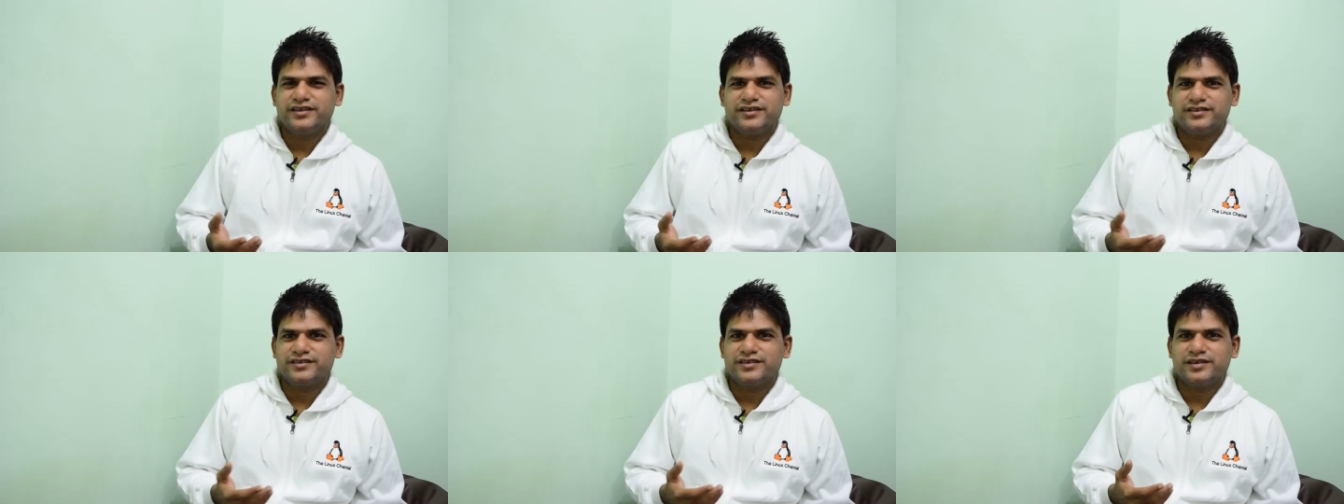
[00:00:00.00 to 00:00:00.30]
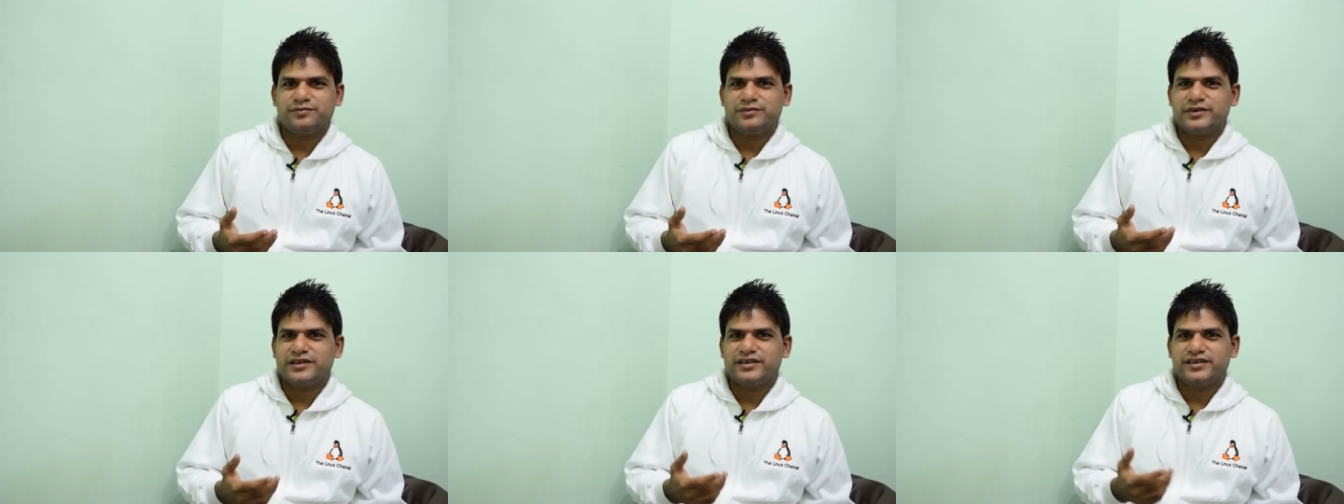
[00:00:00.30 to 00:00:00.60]

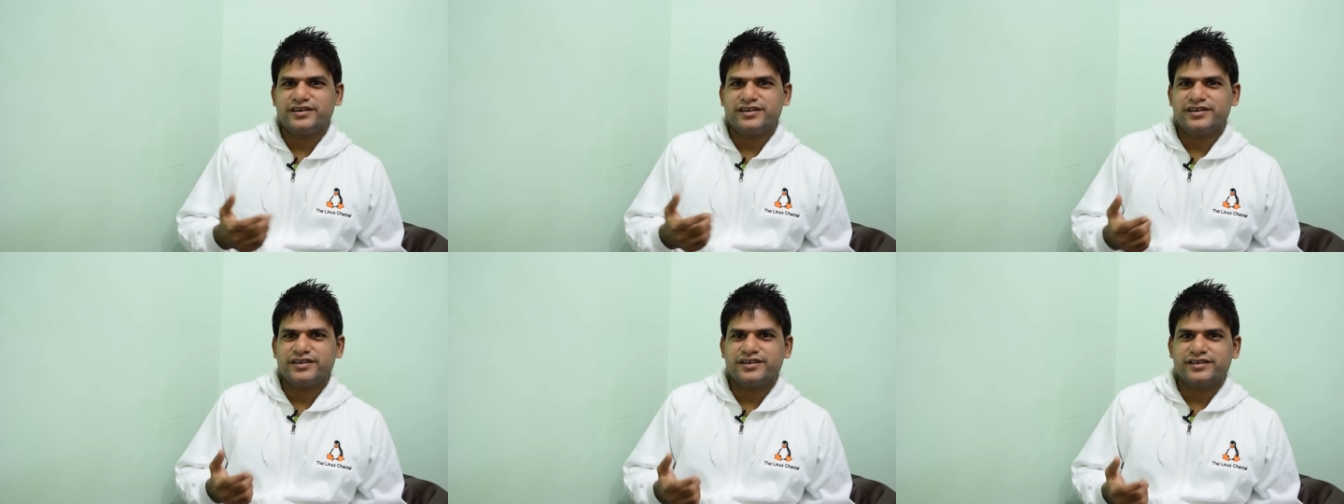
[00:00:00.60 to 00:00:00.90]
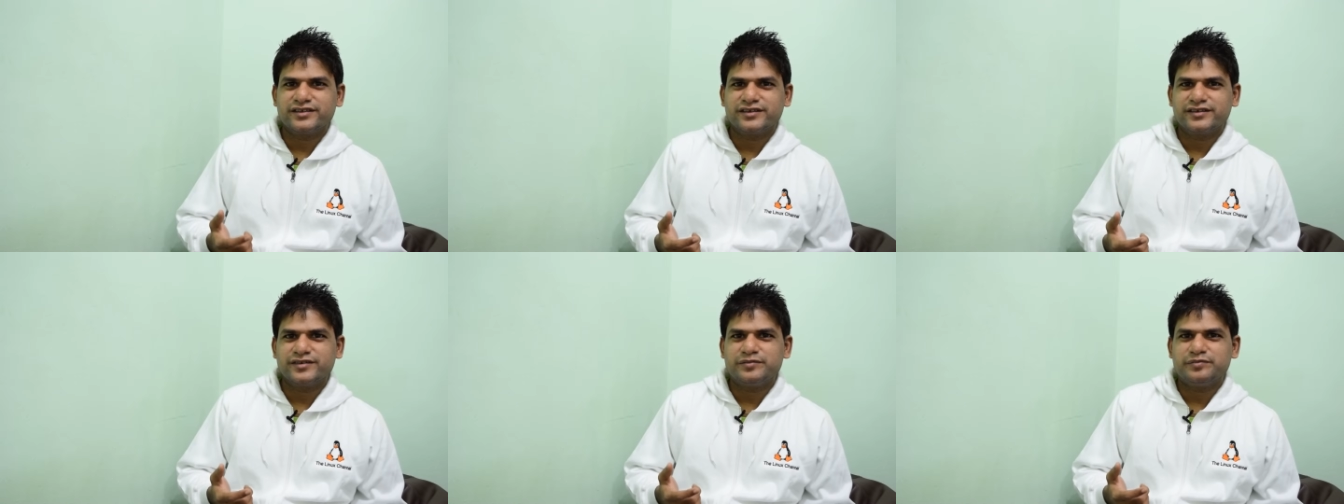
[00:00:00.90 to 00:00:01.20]
somewhere near
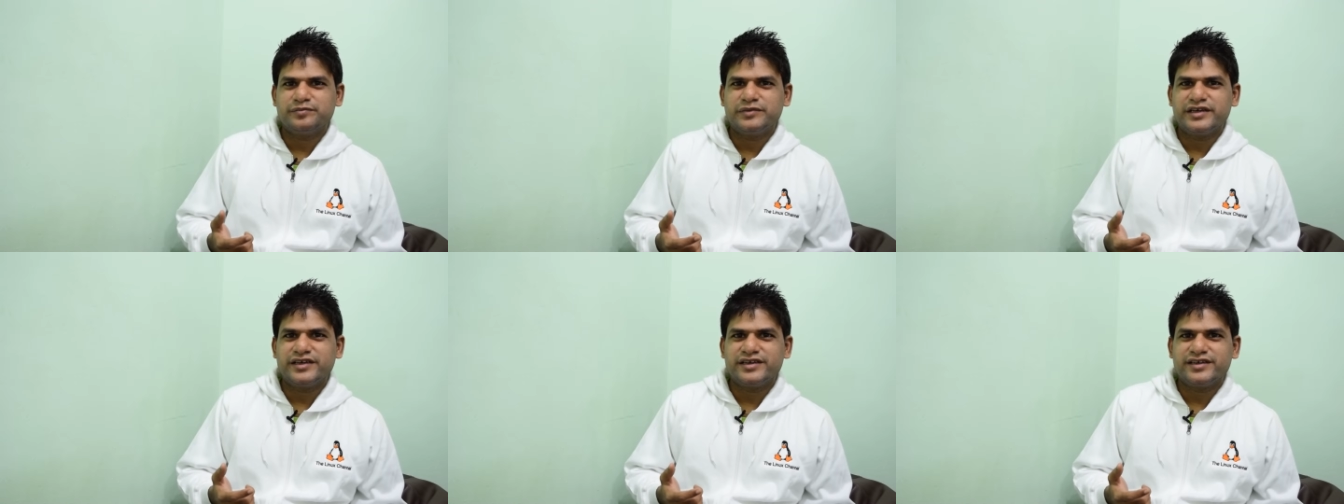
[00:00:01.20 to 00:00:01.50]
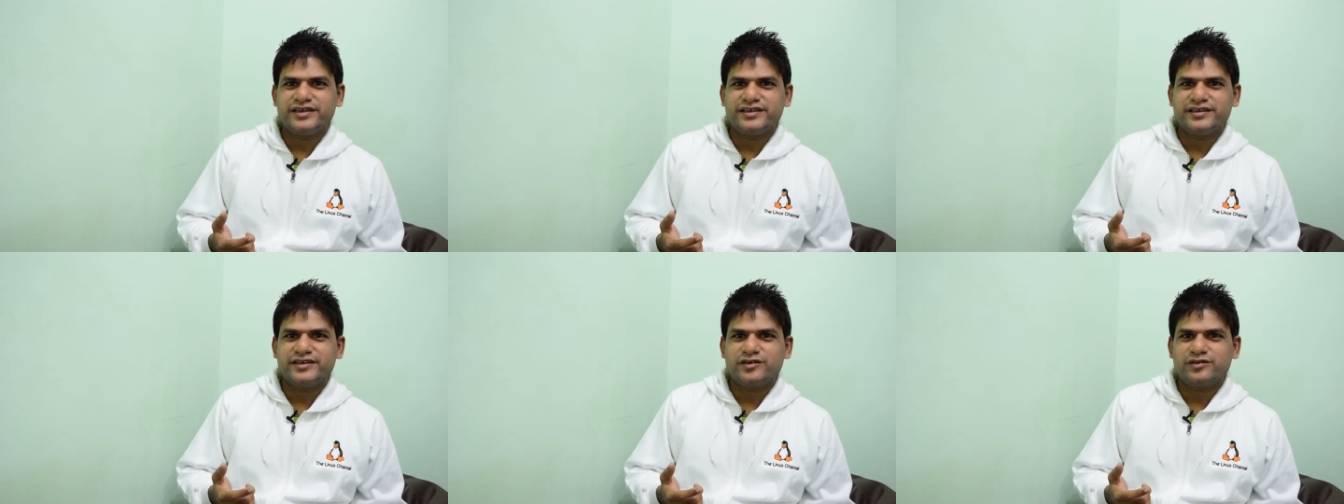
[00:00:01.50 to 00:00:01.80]
the Bay
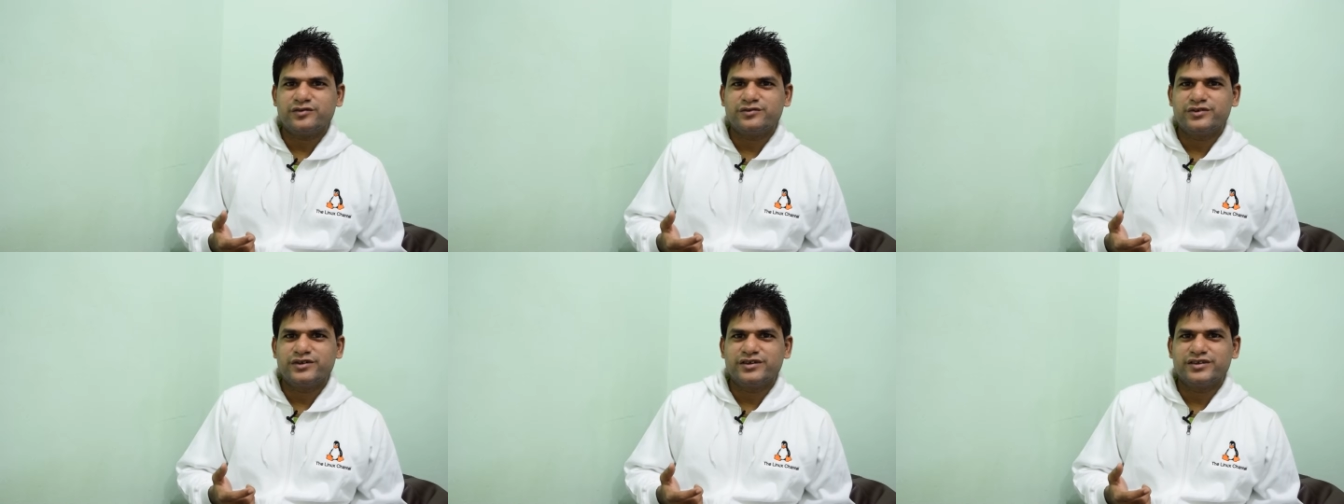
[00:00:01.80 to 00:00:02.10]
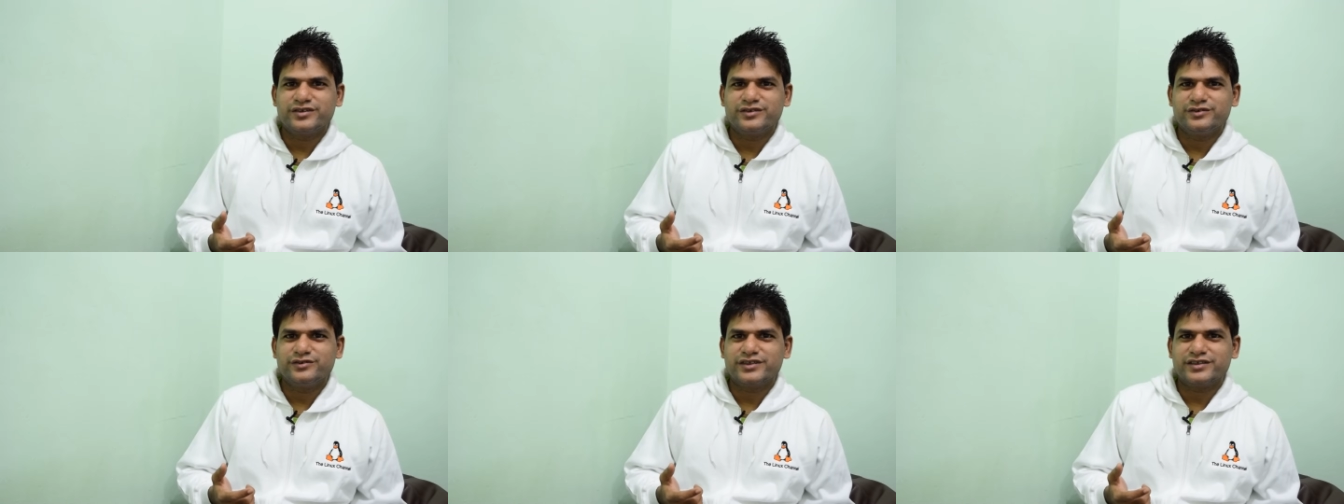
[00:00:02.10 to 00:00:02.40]
Area of
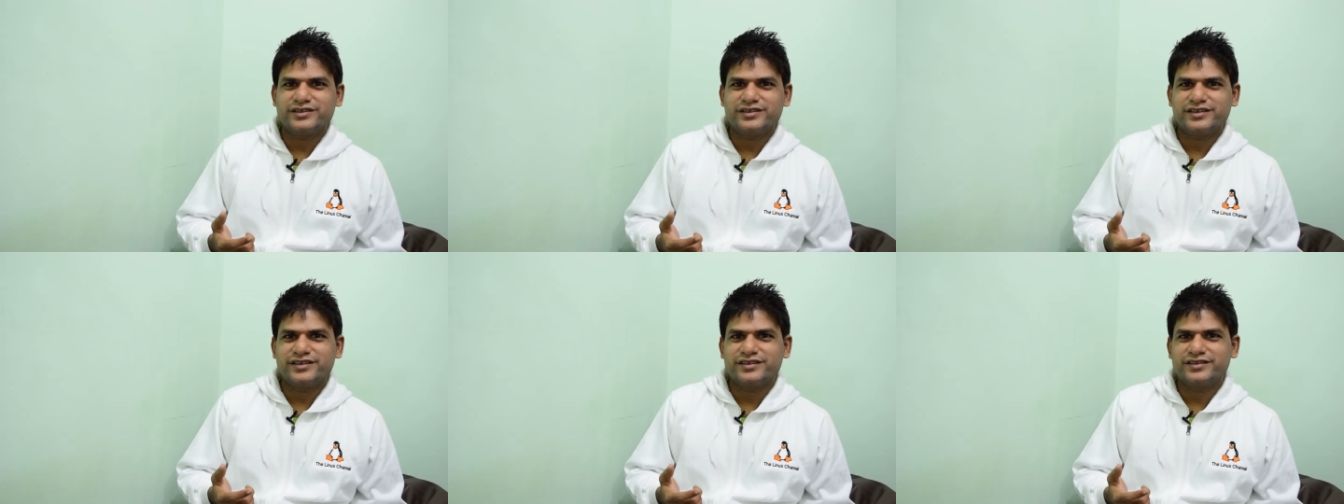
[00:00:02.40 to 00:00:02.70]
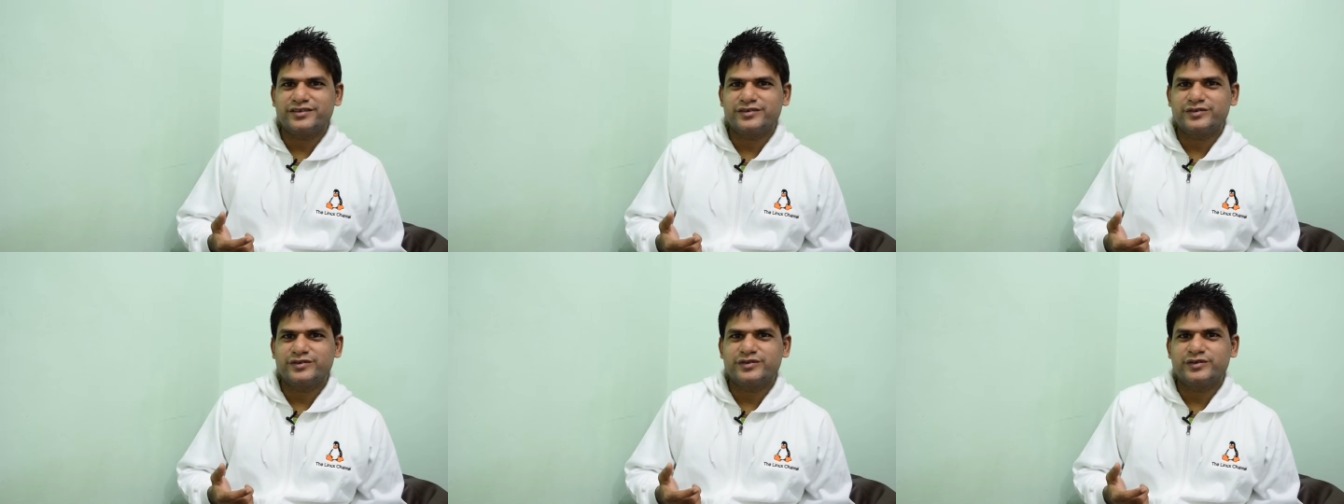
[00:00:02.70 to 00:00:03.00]
US as such.